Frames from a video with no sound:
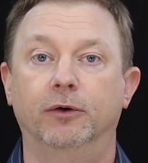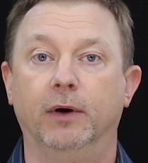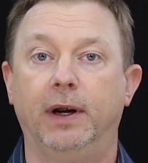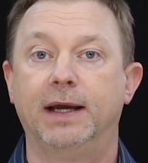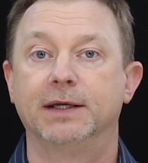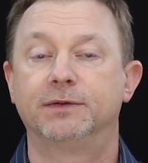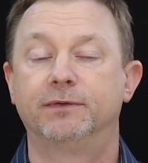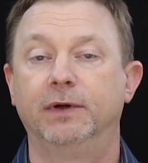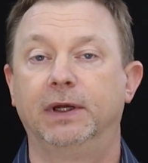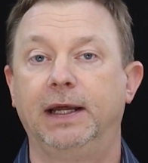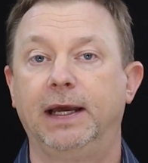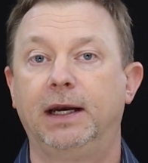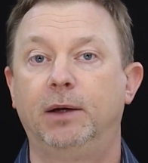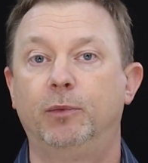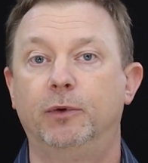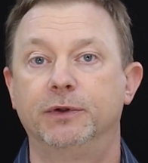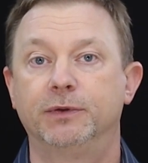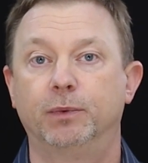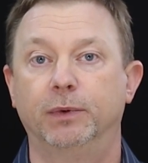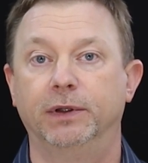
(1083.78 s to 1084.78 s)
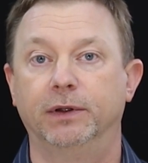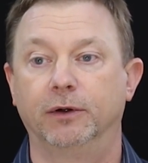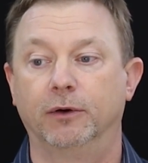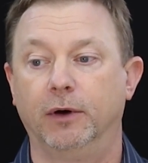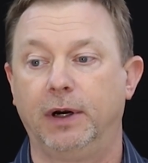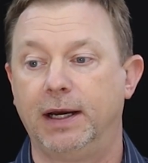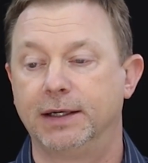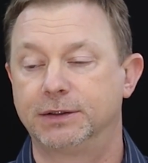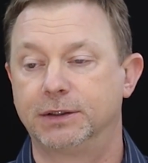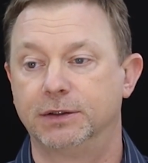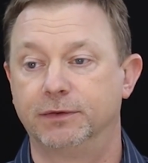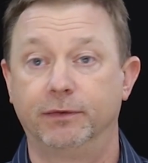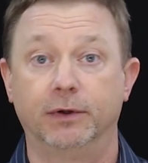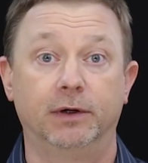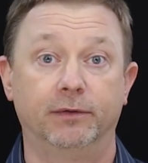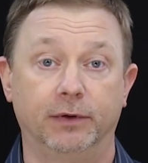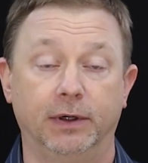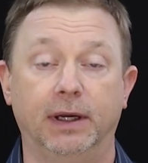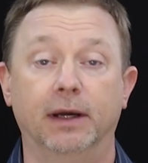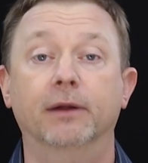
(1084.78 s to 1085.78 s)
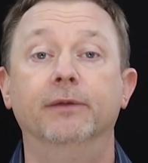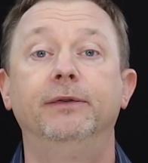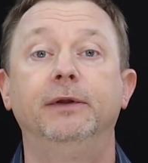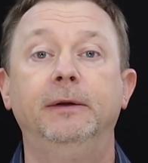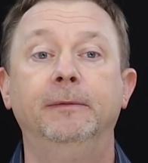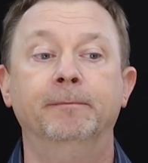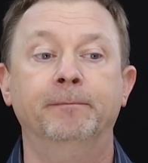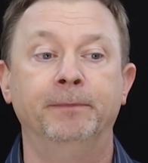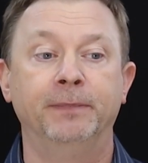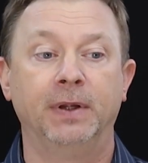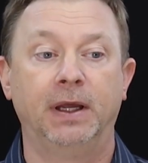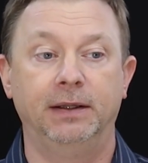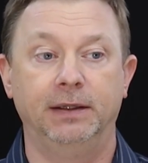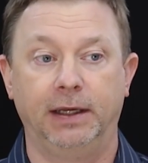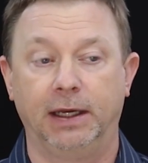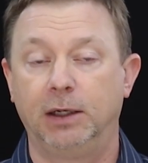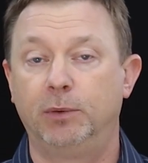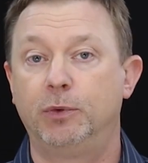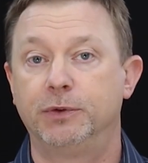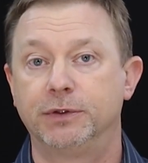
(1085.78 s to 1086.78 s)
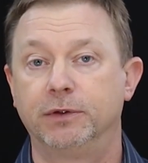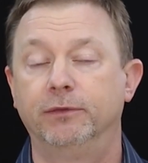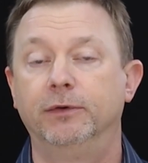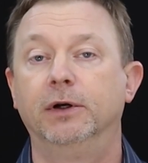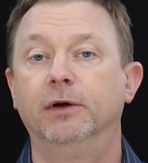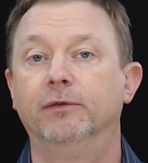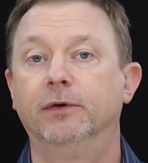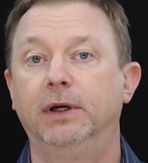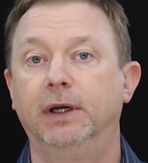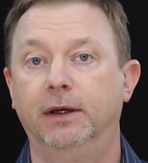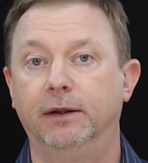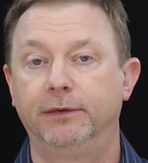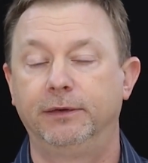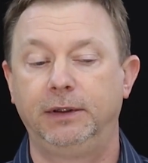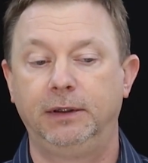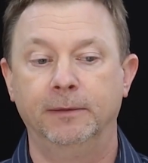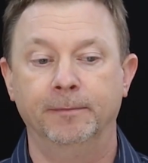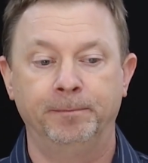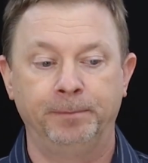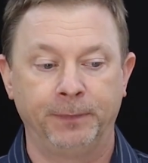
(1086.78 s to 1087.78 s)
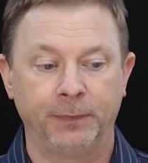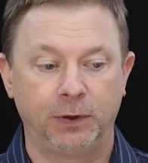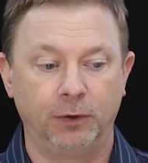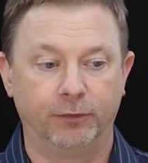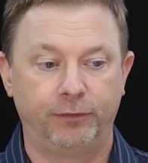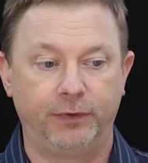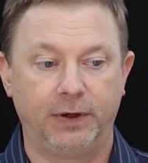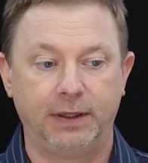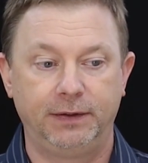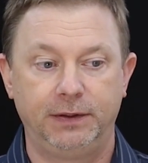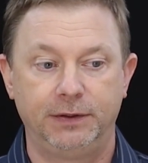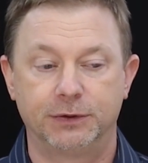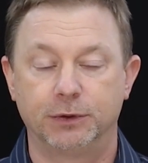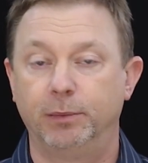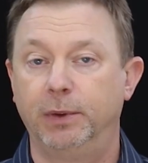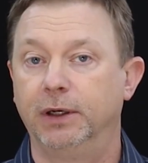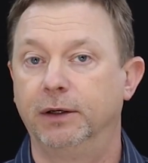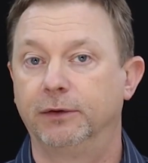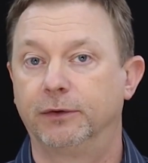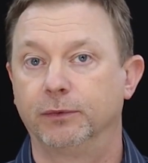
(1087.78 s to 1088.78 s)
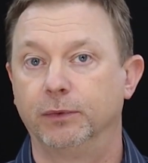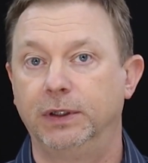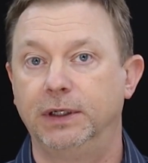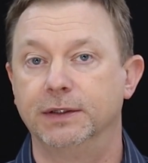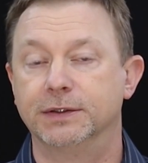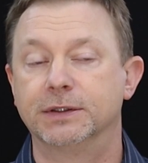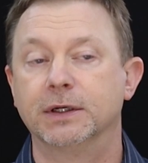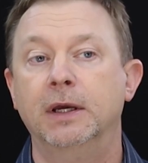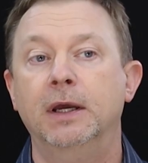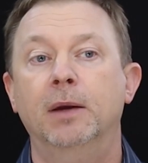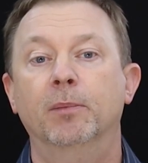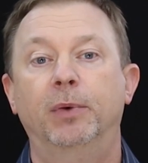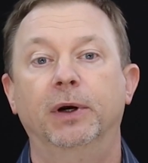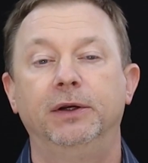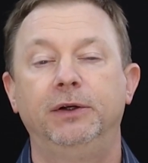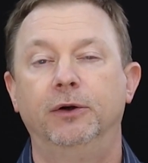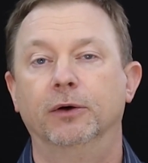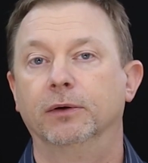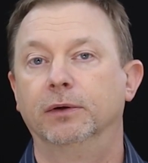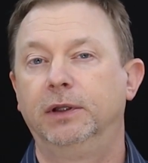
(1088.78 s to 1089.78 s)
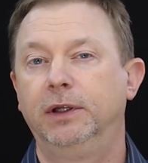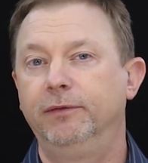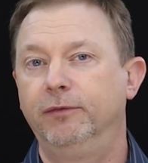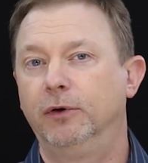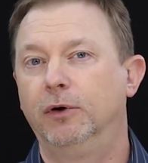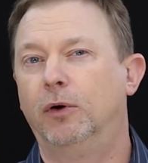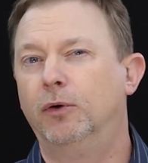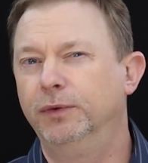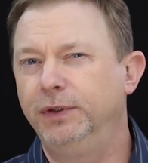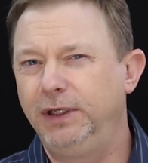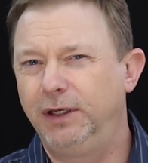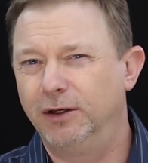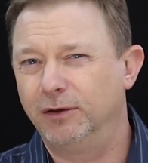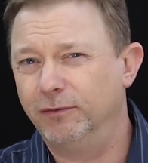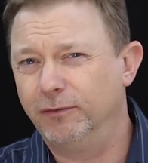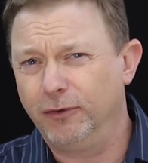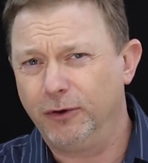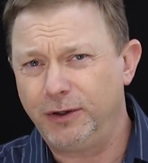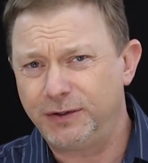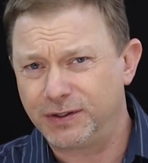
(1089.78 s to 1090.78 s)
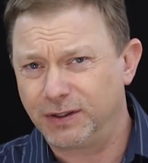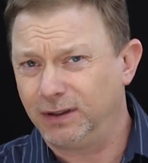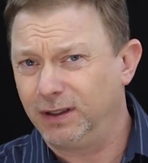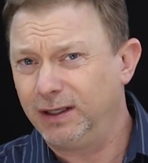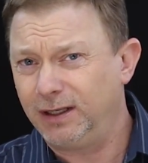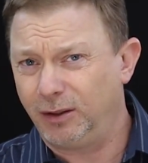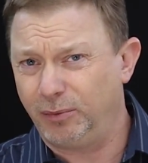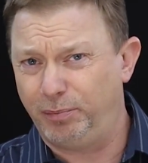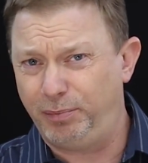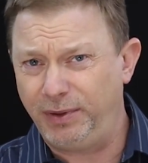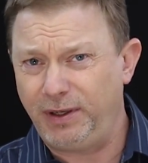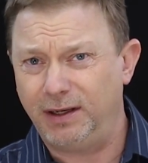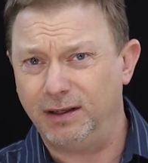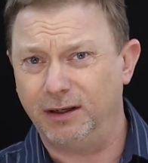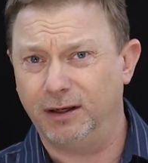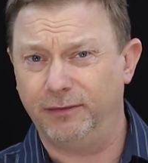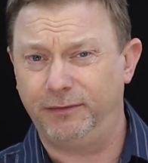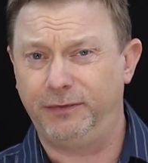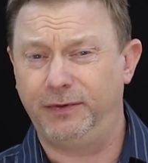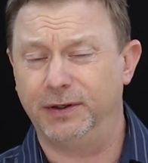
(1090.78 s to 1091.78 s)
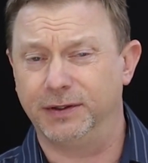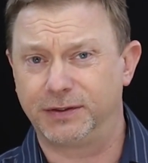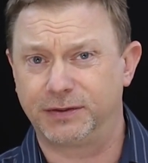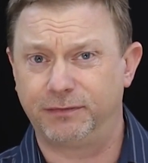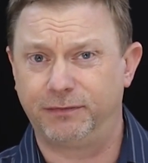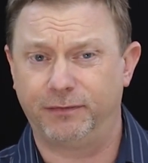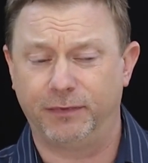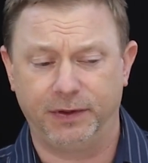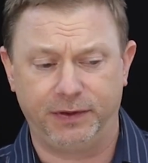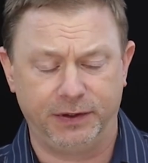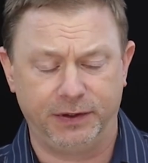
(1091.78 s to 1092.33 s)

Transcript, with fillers: in grass-fed animals when the grass is very, very healthy and the animals are very, very healthy. You'll find these omega-3s. But your liver only converts a little bit of this